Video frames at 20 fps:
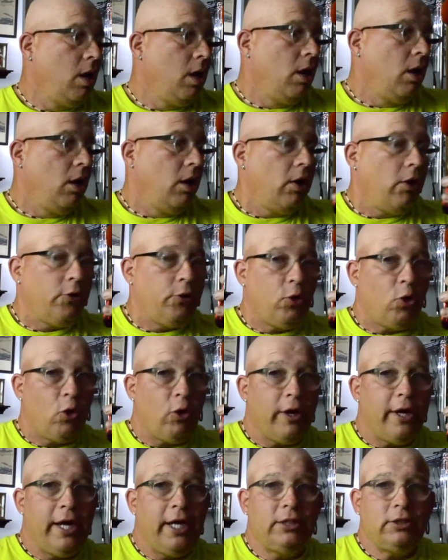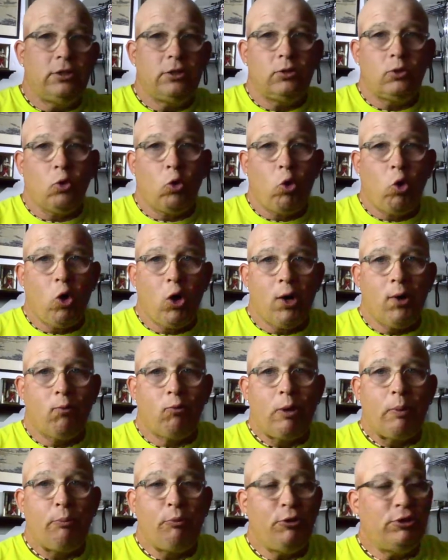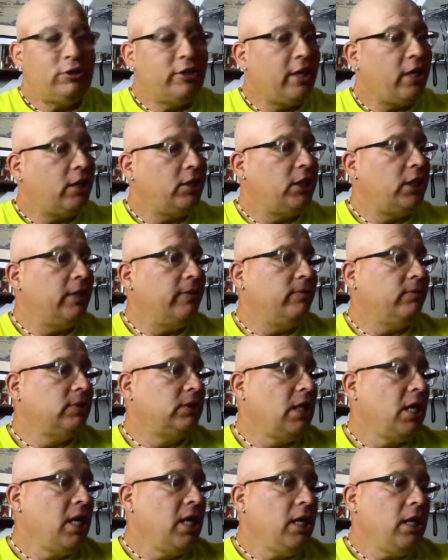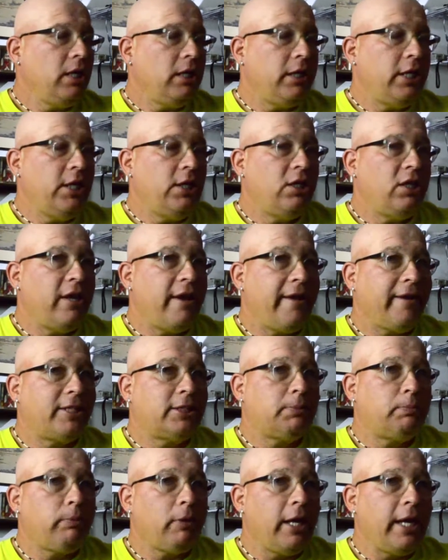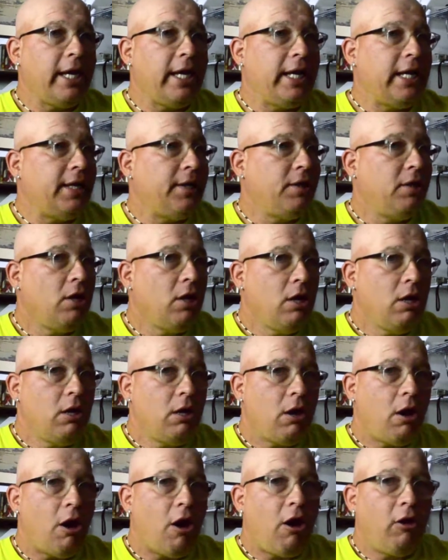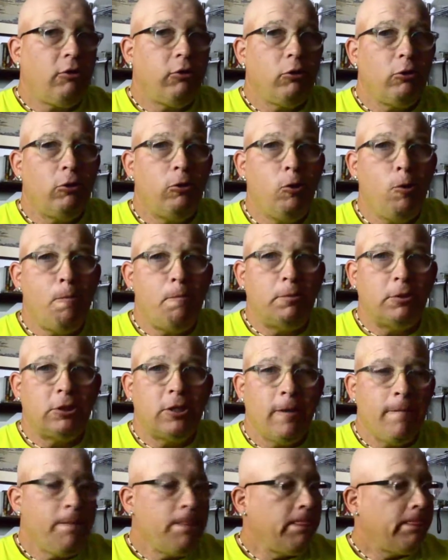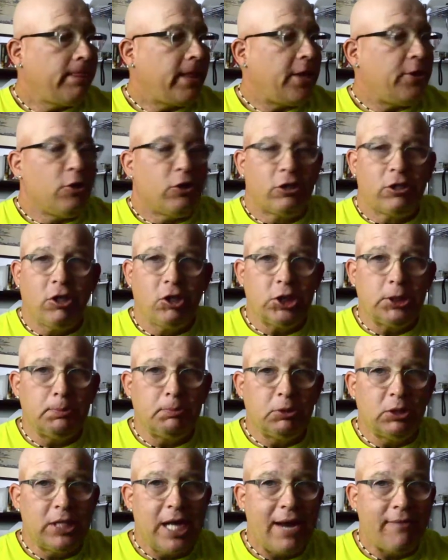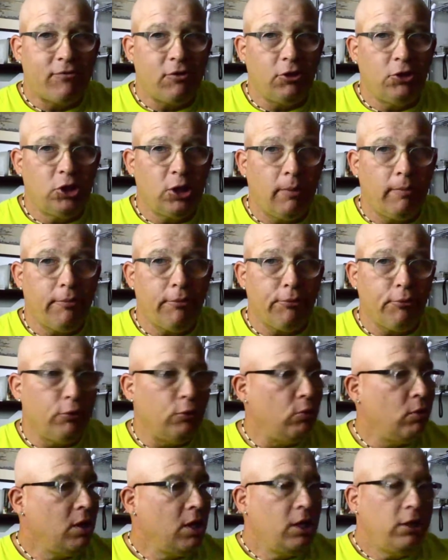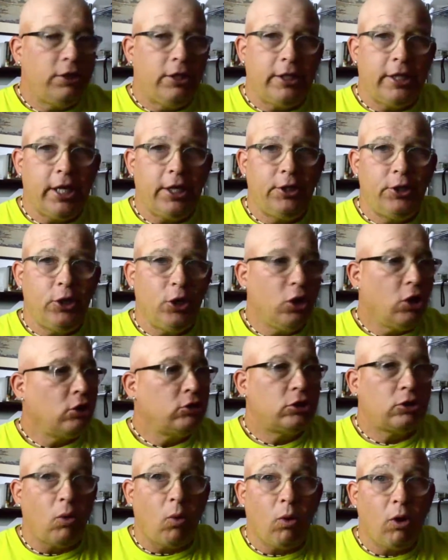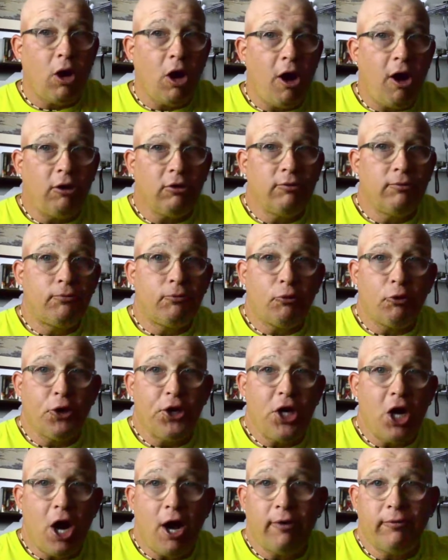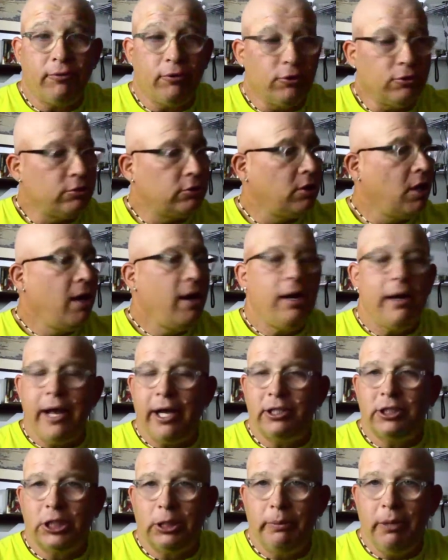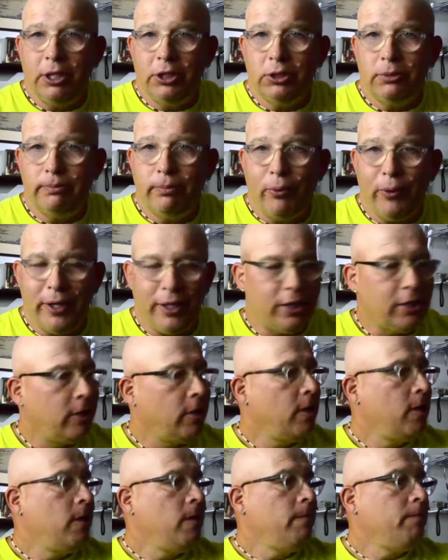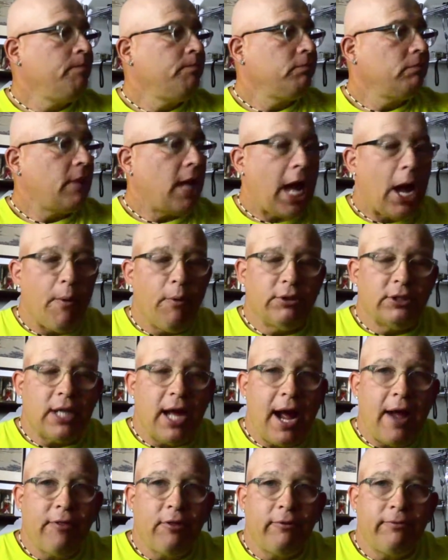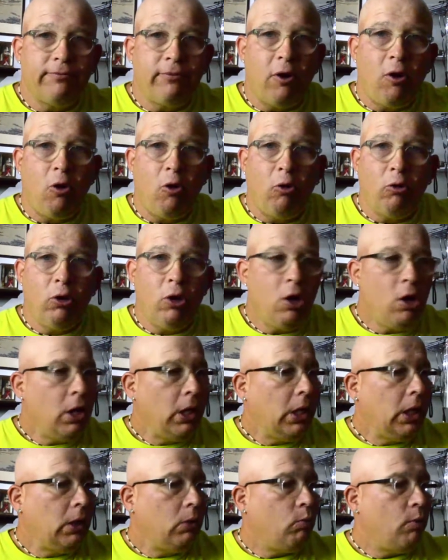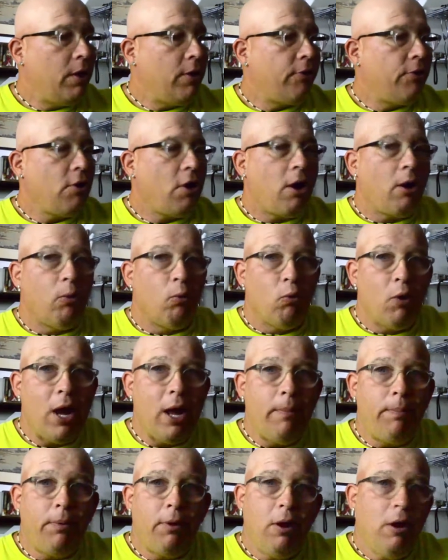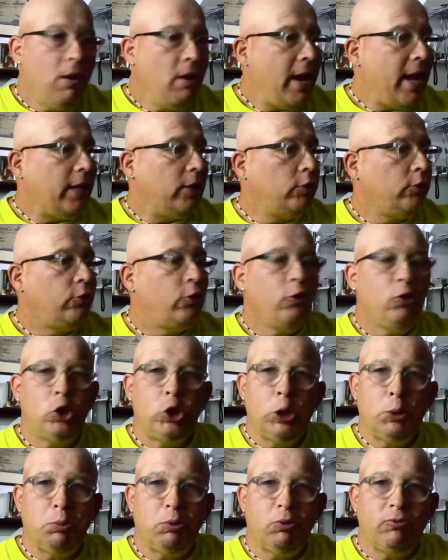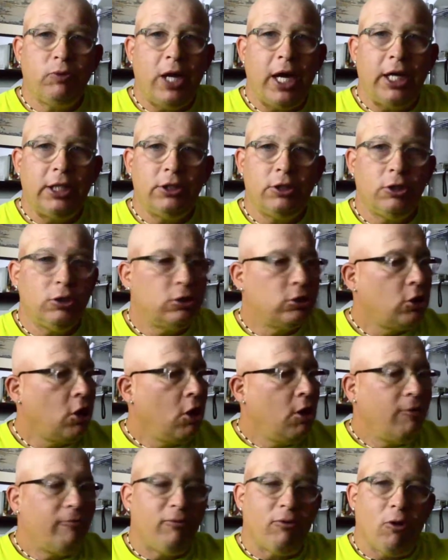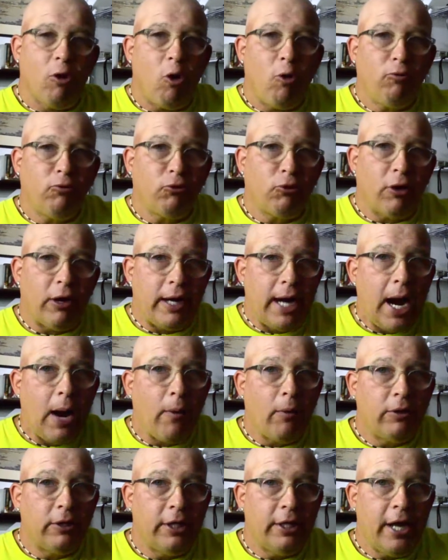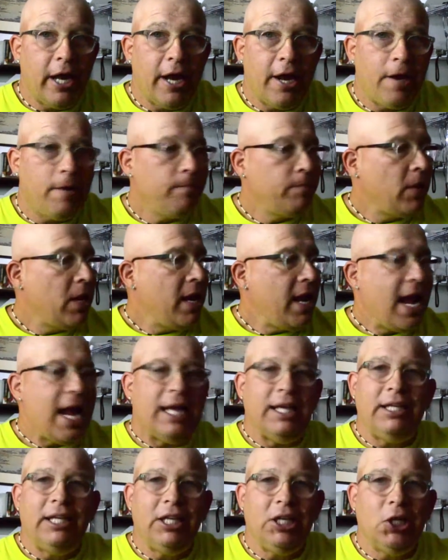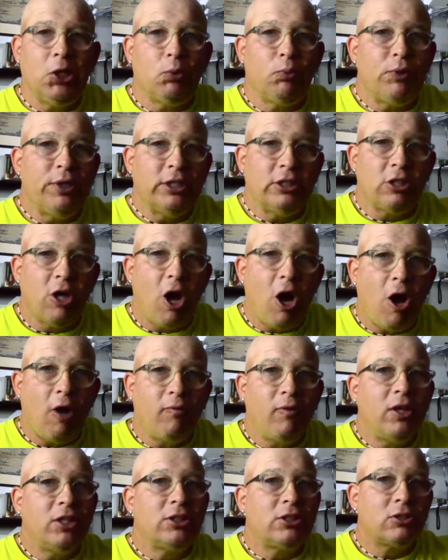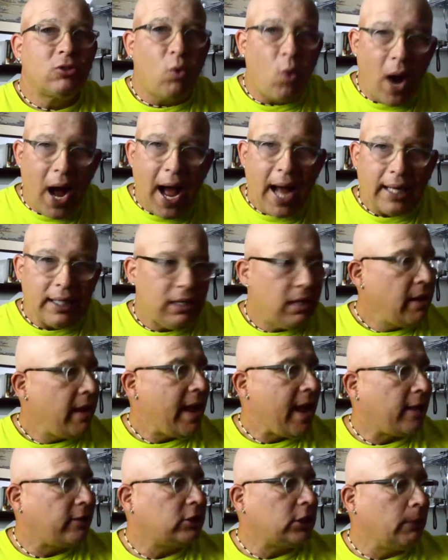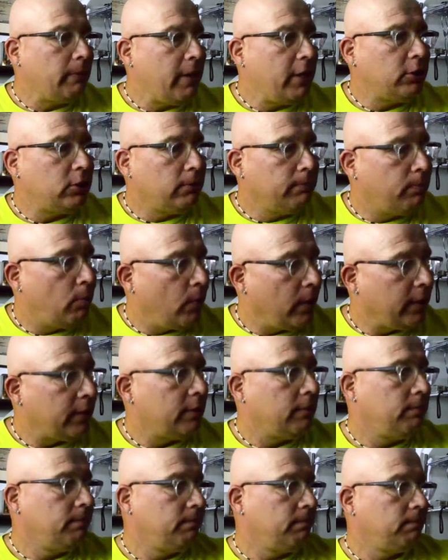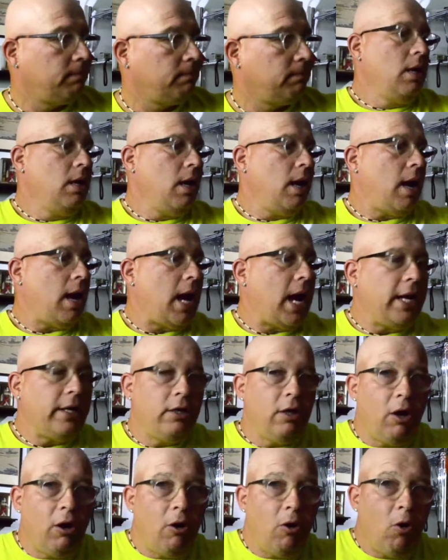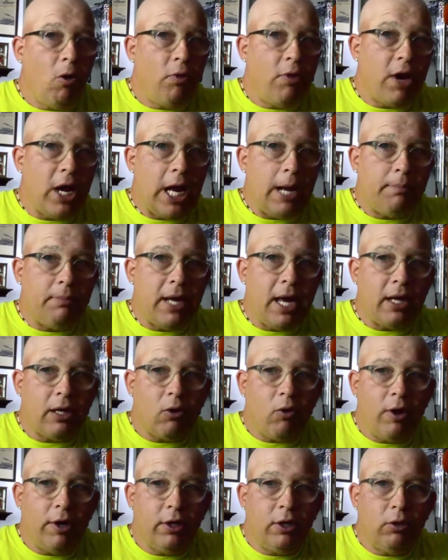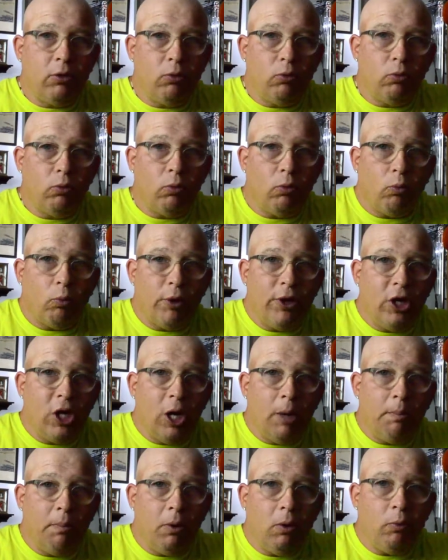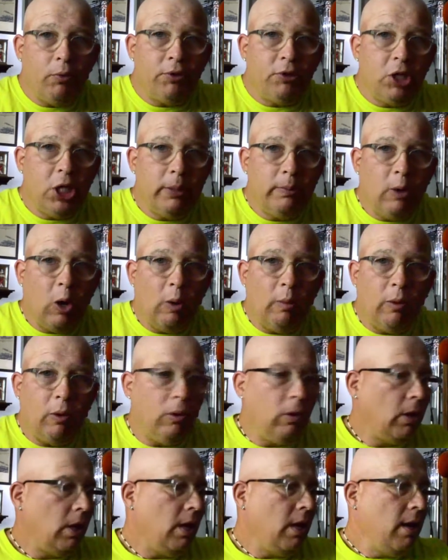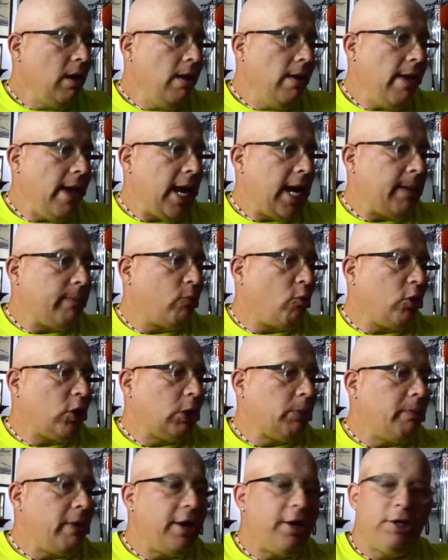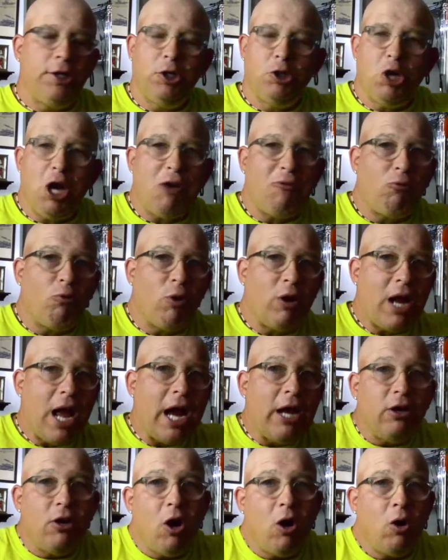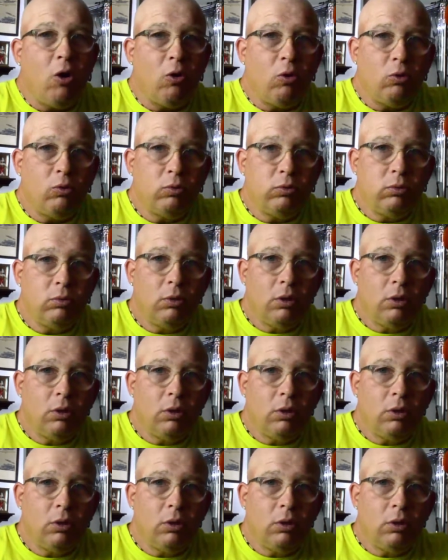Your in-store representatives need to explain all the hoops that your customers have to jump through to get your so-called free offers! I was on the phone with a rep and two supervisors for over an hour today and didn't resolve squat! I know that I am not going to re-up with T-Mobile, and I'm going to make sure everyone I know